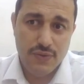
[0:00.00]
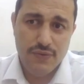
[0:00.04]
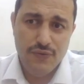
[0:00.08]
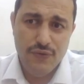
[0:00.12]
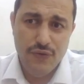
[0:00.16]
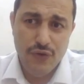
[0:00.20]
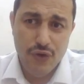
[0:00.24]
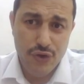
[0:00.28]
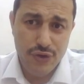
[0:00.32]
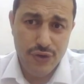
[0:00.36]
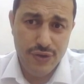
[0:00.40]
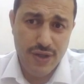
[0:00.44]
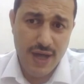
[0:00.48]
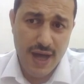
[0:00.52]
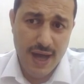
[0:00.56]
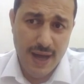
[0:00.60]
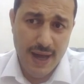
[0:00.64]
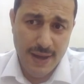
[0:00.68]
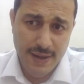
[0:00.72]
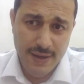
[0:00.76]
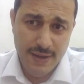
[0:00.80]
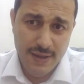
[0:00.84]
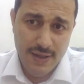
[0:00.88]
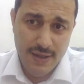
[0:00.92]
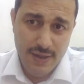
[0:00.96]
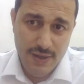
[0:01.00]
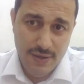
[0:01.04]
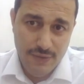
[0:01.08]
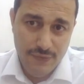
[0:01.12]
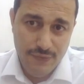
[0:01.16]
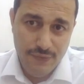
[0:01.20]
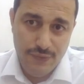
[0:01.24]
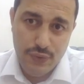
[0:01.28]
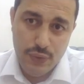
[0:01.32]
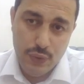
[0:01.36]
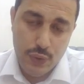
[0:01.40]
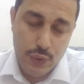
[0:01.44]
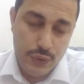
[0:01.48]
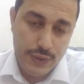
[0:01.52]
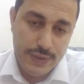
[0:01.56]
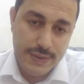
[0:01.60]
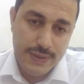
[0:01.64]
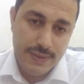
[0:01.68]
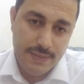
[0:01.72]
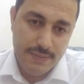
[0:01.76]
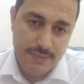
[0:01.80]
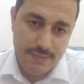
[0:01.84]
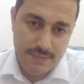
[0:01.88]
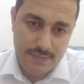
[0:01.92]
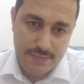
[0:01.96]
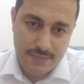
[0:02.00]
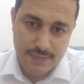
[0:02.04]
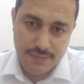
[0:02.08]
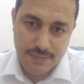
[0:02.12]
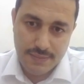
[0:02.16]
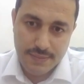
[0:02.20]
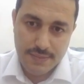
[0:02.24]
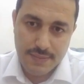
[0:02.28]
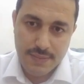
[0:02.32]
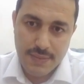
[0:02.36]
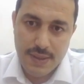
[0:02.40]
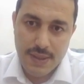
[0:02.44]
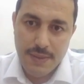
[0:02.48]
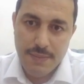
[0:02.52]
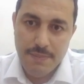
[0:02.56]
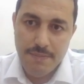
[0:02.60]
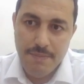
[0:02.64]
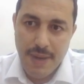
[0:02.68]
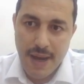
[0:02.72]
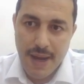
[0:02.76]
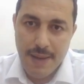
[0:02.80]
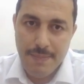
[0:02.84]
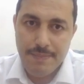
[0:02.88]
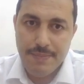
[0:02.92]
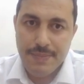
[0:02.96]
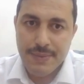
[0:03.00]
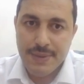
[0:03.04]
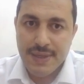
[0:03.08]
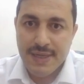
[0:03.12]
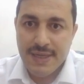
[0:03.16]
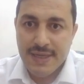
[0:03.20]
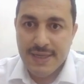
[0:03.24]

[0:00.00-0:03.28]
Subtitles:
for the food map.